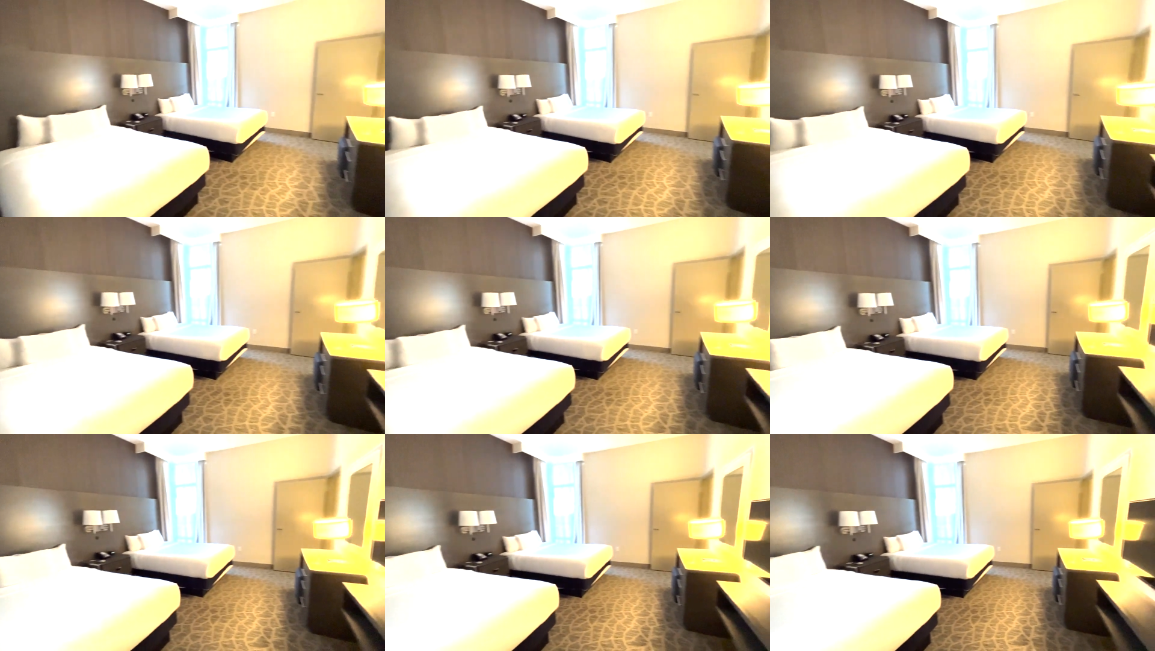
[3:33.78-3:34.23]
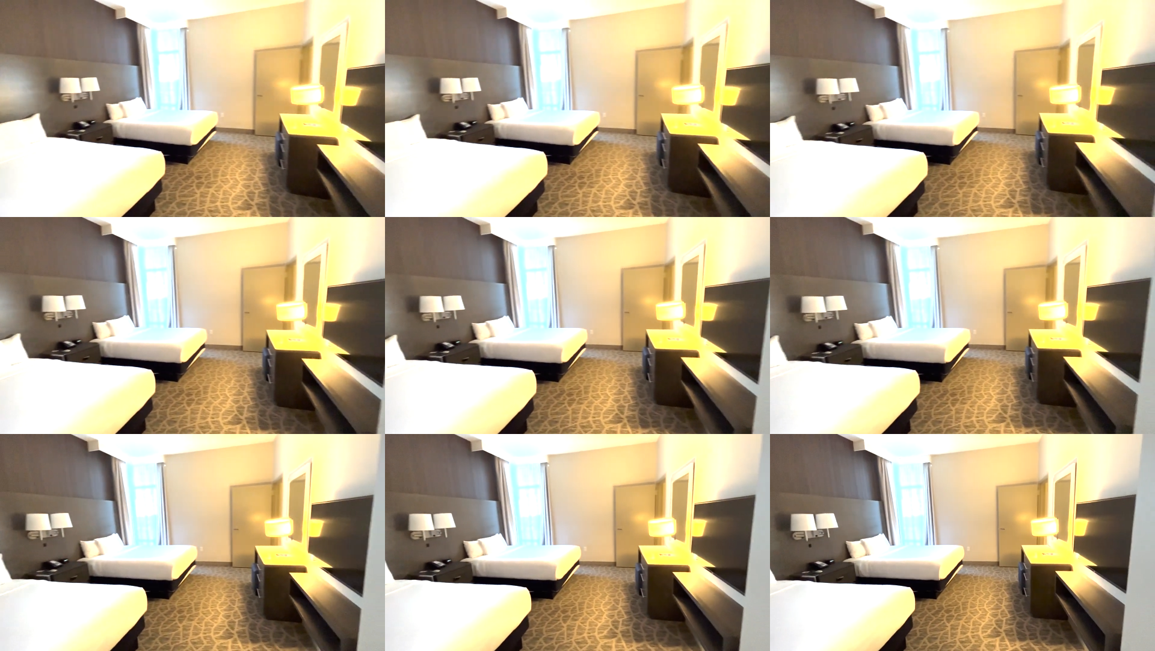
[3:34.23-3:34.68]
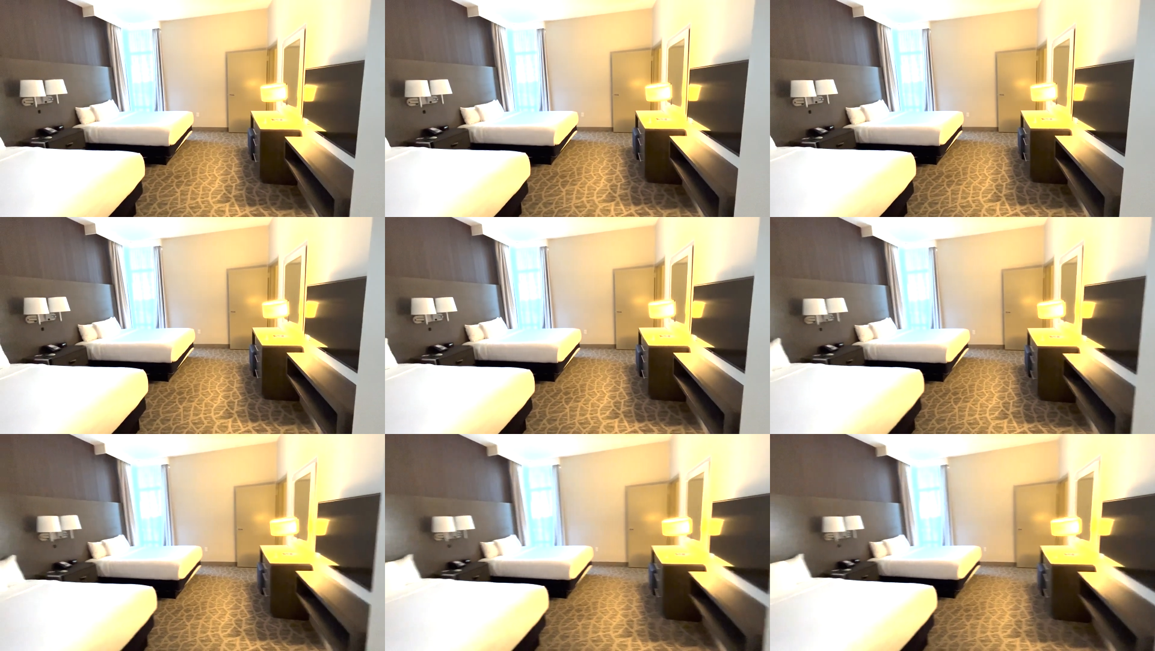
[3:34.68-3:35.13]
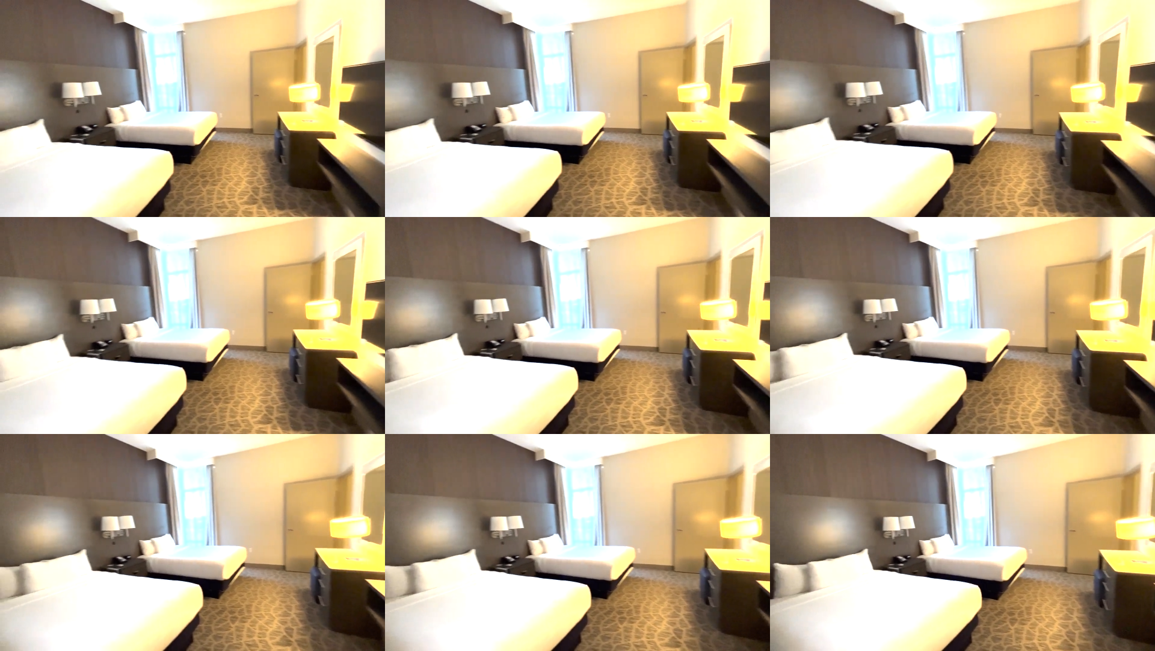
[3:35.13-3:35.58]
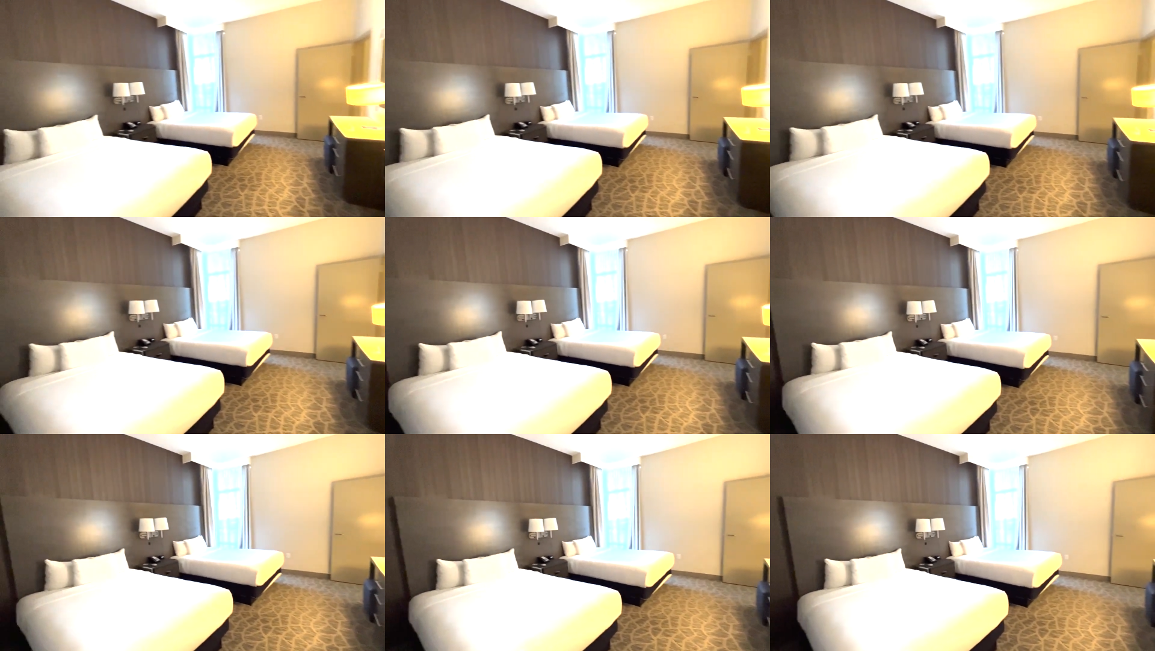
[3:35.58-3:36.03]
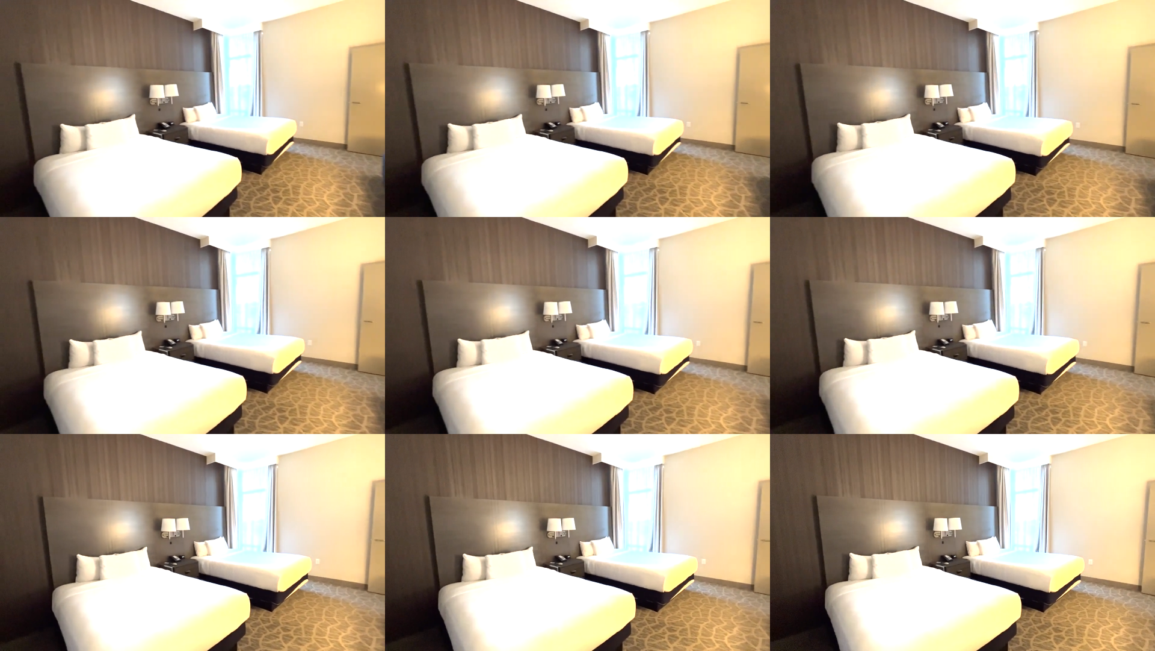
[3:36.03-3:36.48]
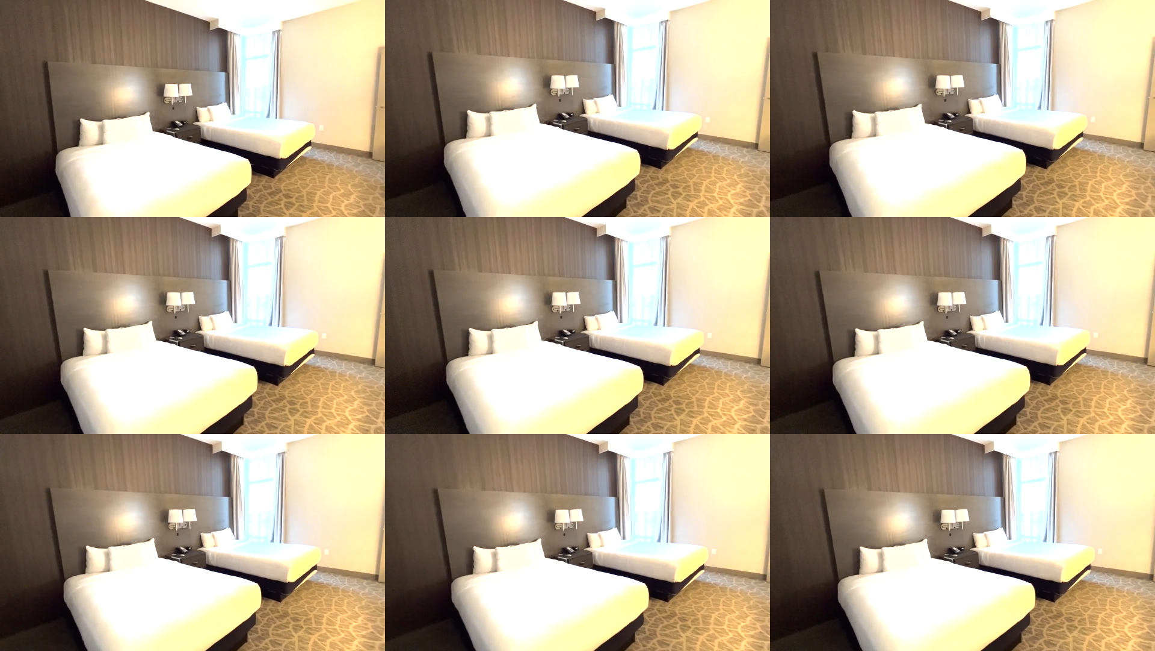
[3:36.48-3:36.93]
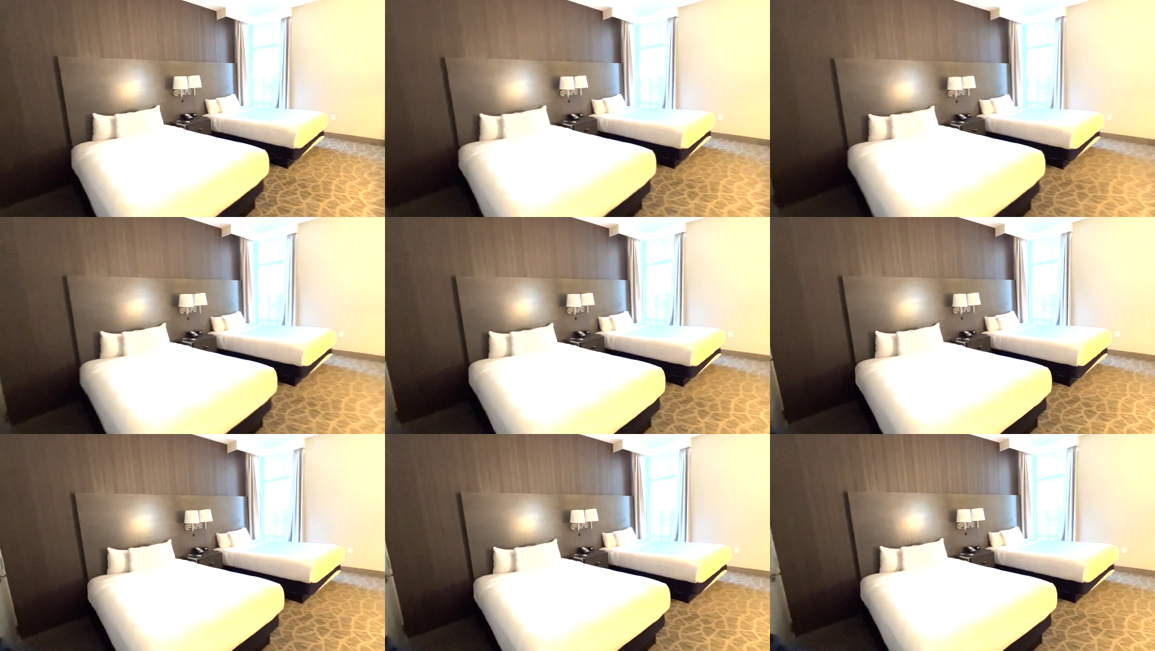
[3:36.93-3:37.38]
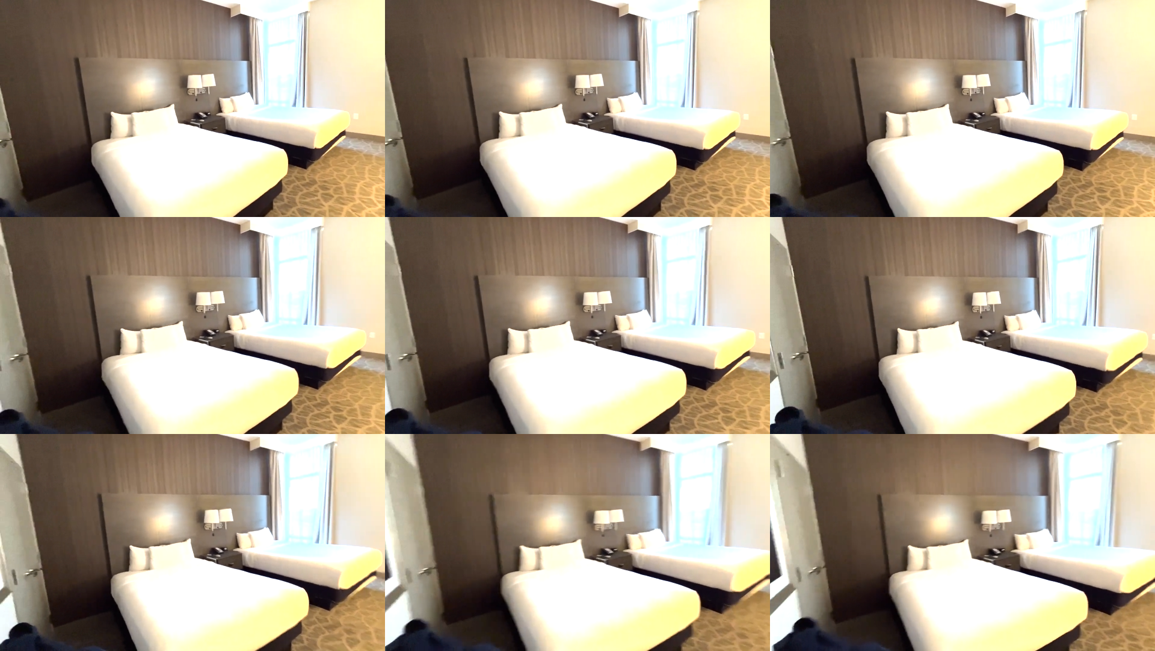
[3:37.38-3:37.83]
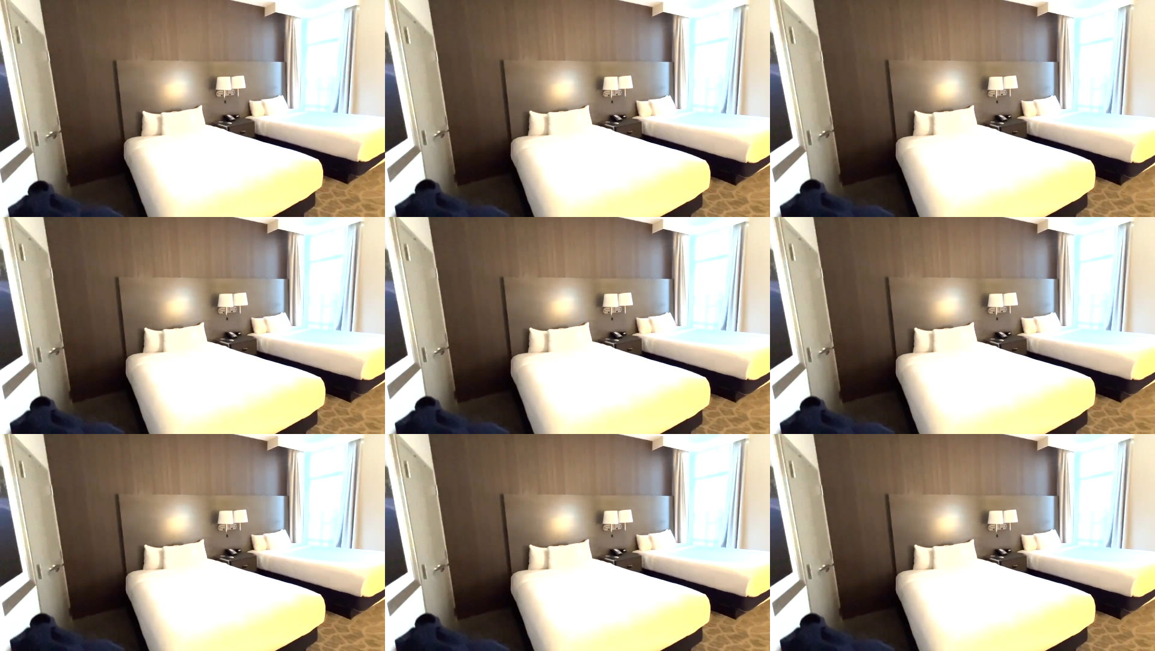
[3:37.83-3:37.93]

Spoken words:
[unreadable: no face in view]